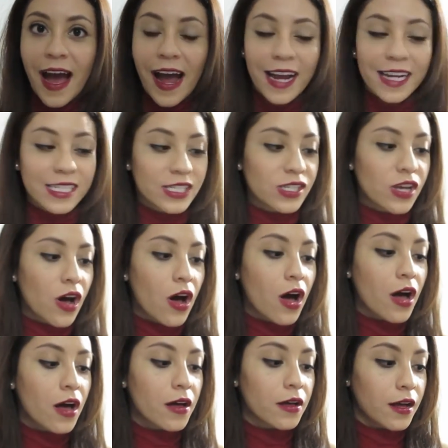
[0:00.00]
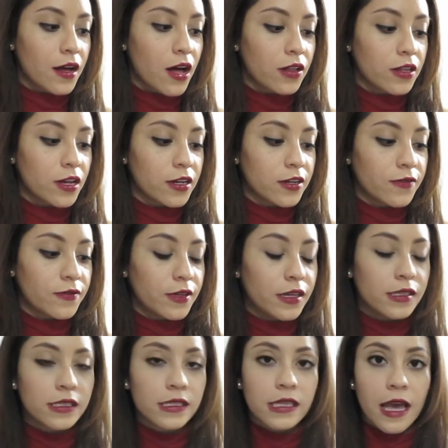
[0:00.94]
I saw a lot of
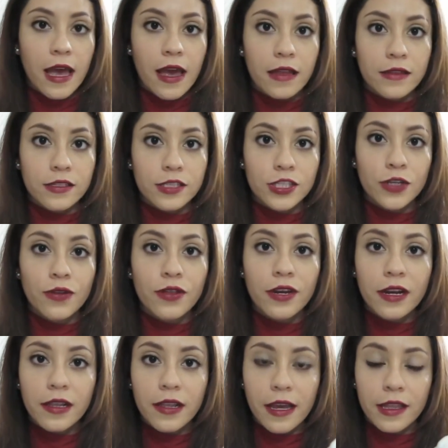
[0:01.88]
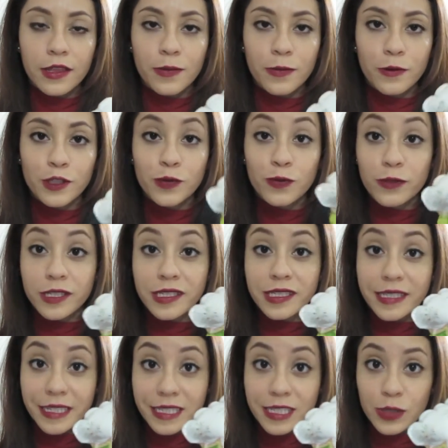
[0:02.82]
these and the two that I liked the most
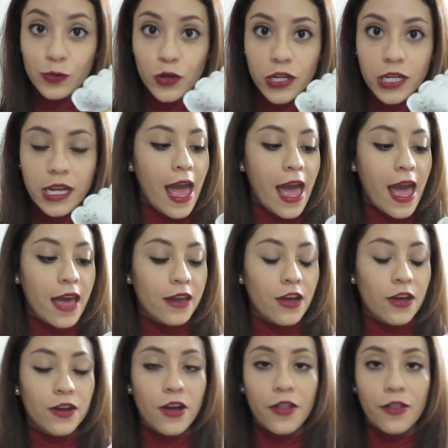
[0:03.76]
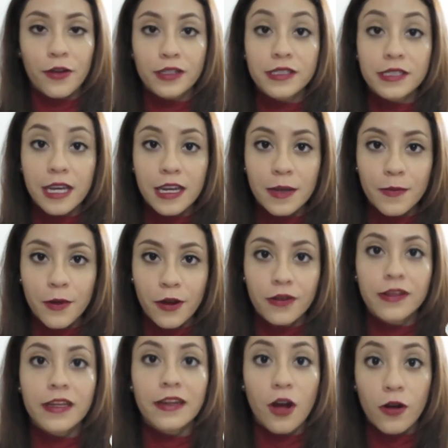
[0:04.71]
was this one and another teddy
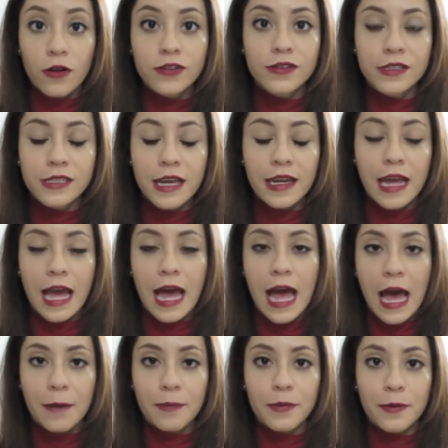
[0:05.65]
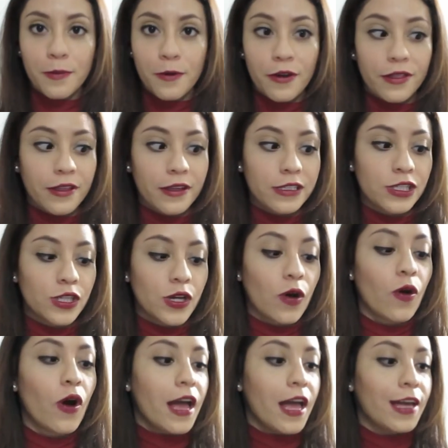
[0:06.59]
bear that also said happy birthday,
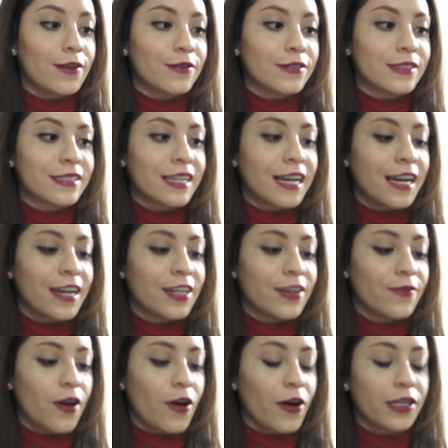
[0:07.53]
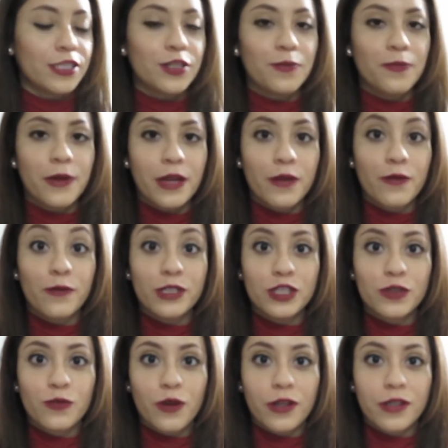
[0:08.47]
so it was kind of hard to pick
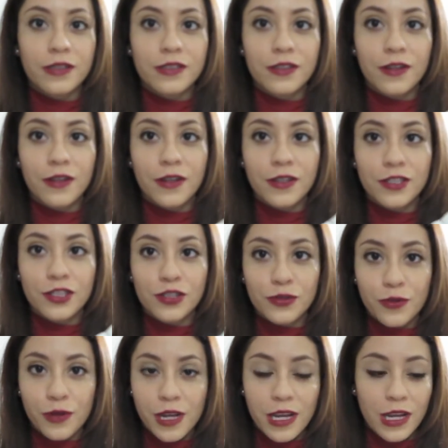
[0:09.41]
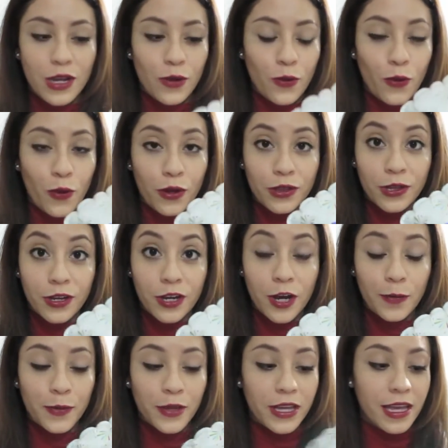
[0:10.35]
which one, the tree or the
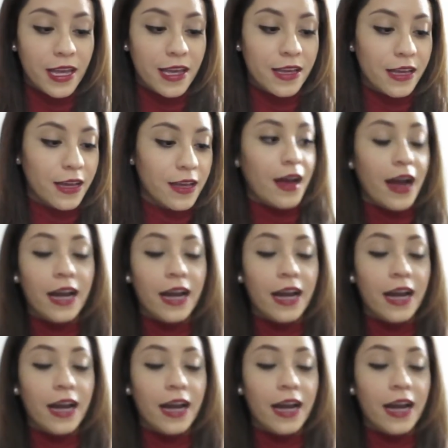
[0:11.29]
cupcake.